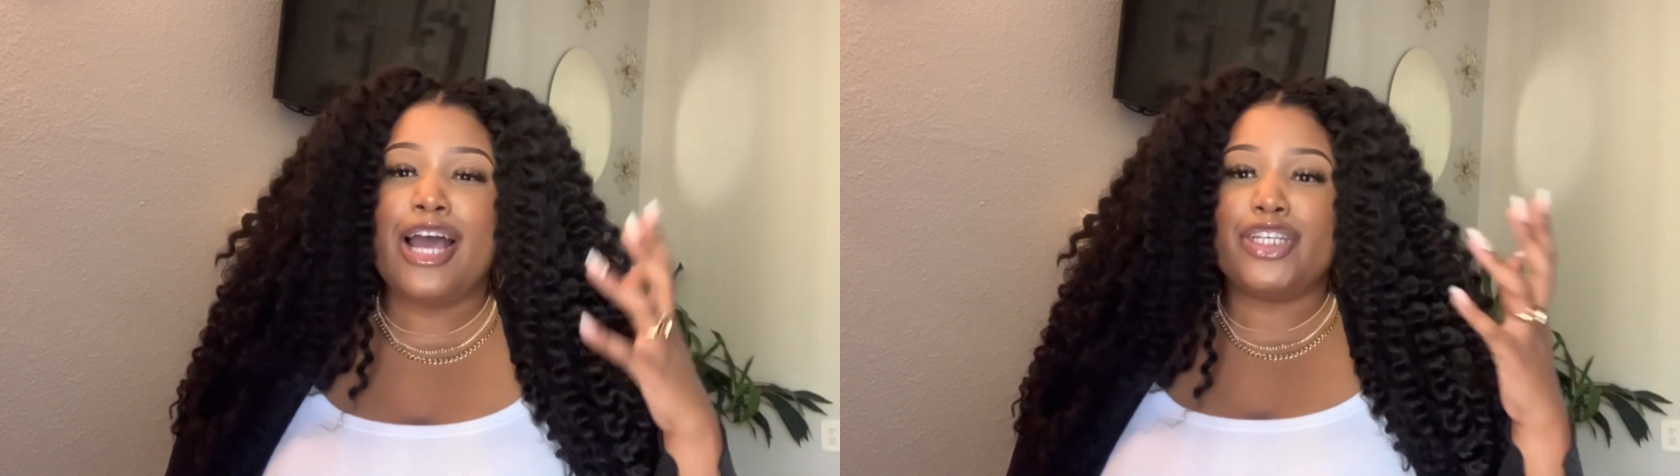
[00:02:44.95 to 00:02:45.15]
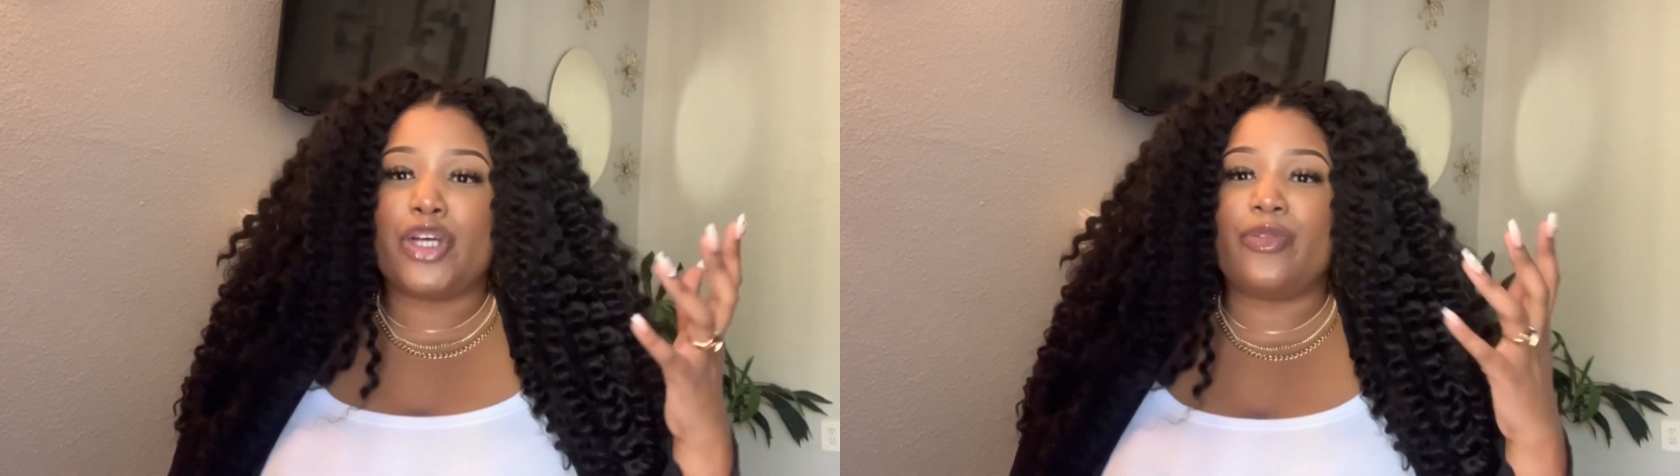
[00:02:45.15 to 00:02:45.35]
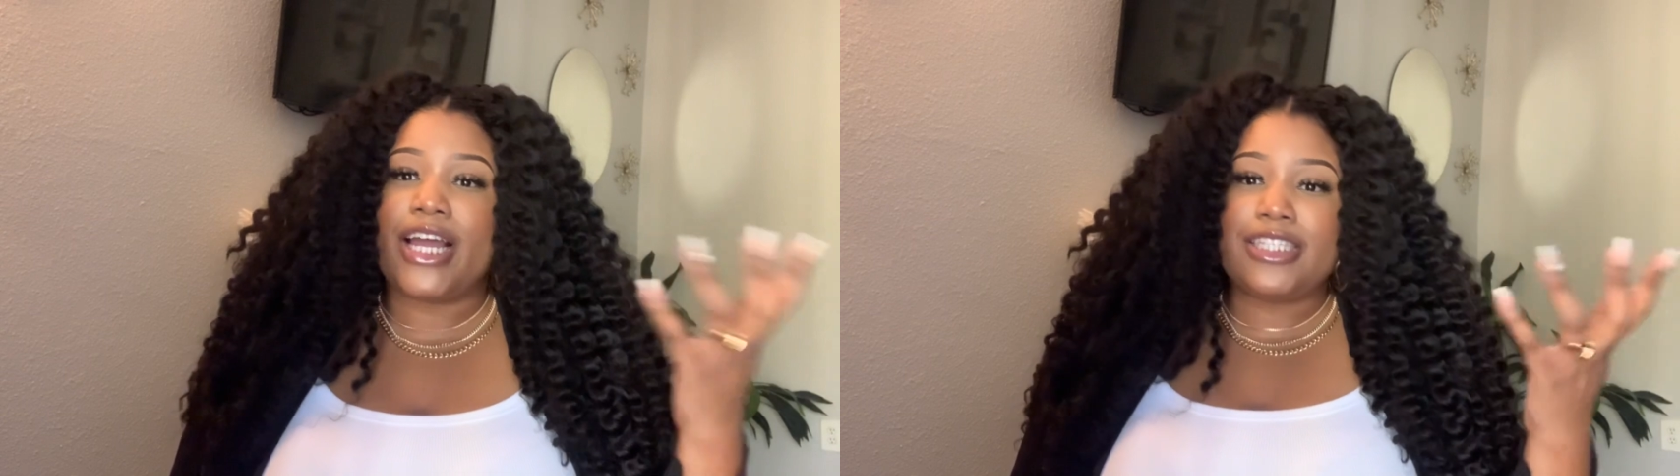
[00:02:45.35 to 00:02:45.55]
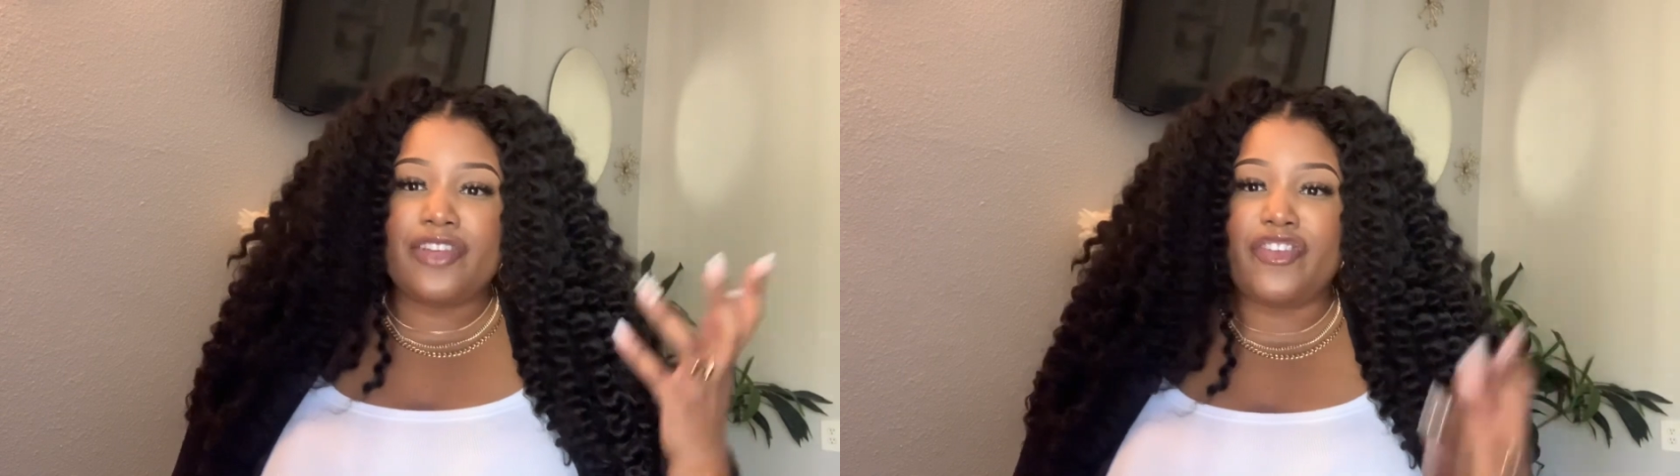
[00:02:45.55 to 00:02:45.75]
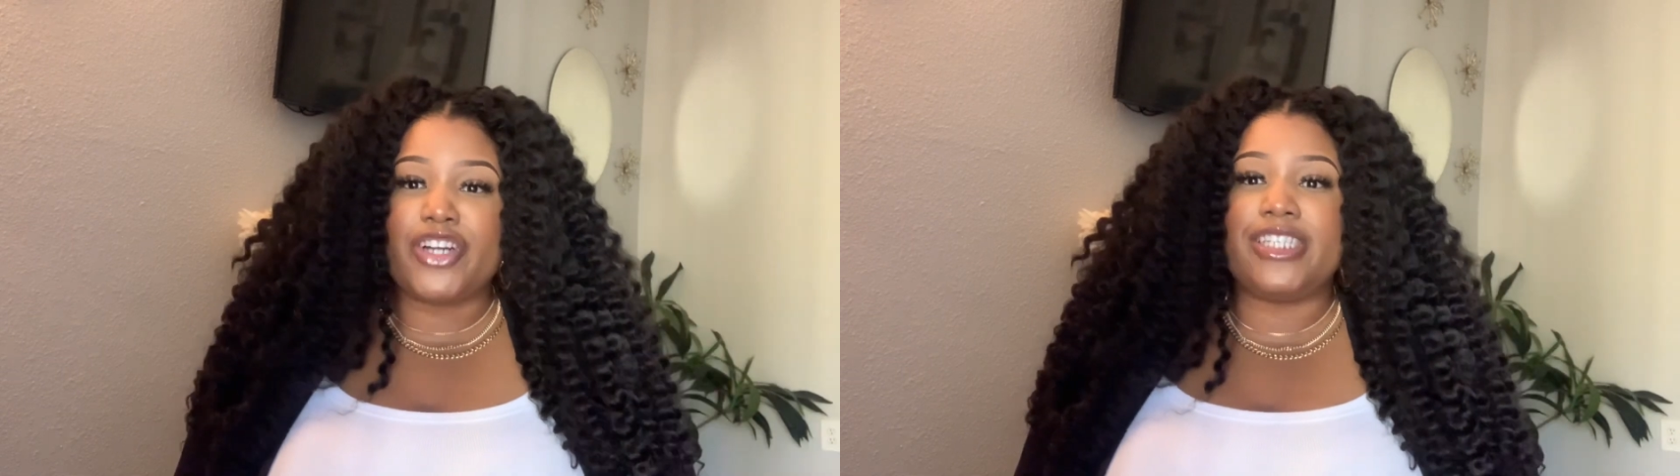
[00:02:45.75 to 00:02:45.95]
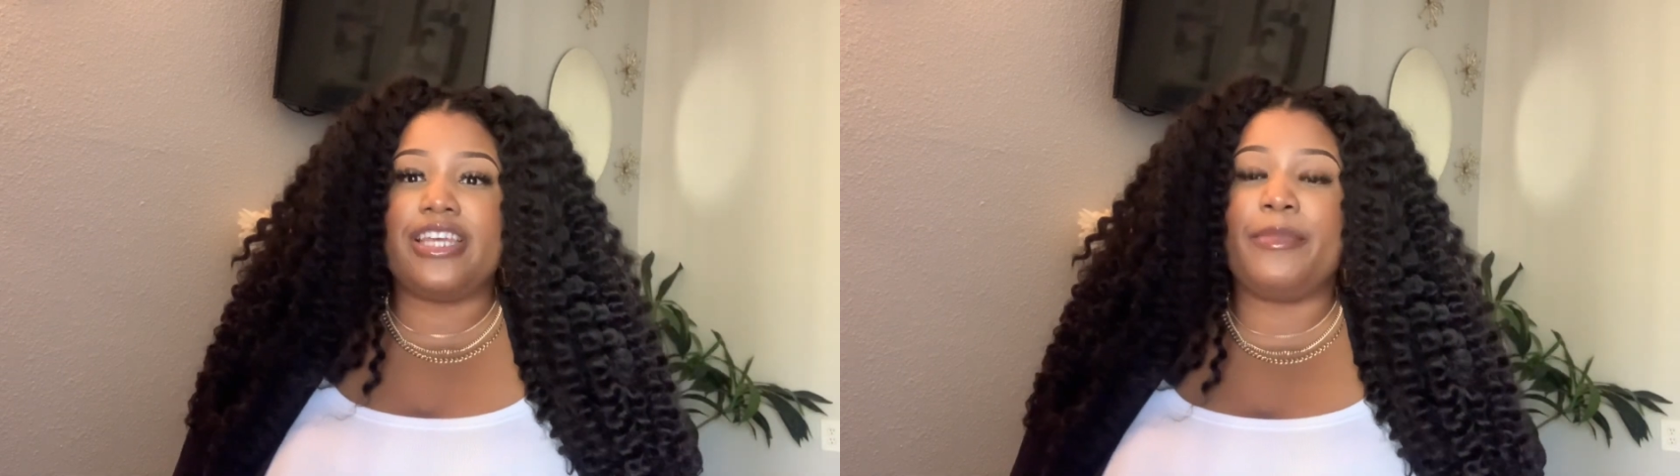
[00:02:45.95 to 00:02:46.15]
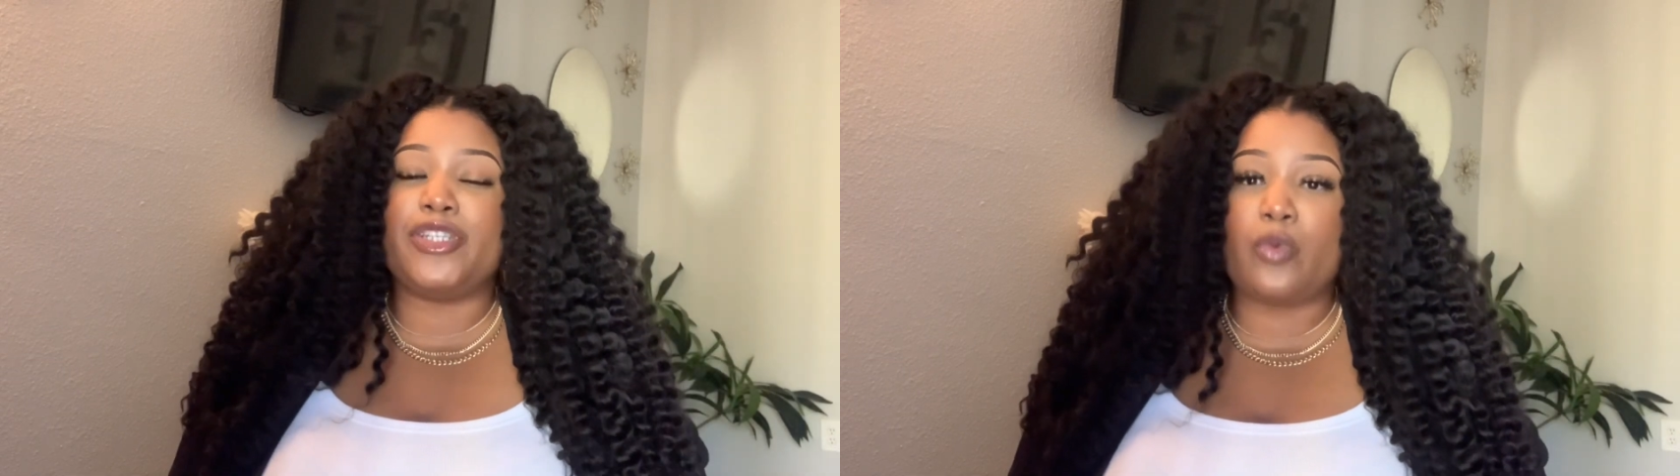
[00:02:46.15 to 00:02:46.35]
So that's the first tip is